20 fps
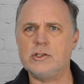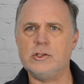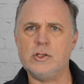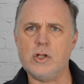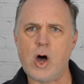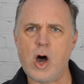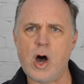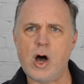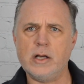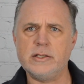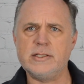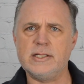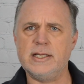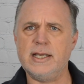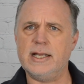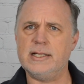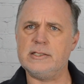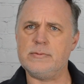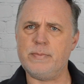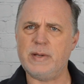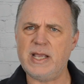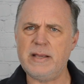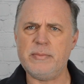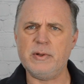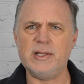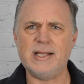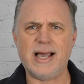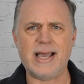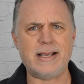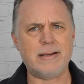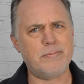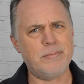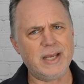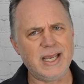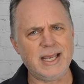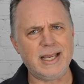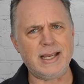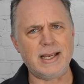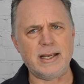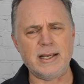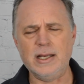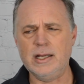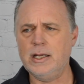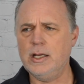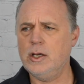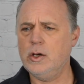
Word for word: laws against people like me.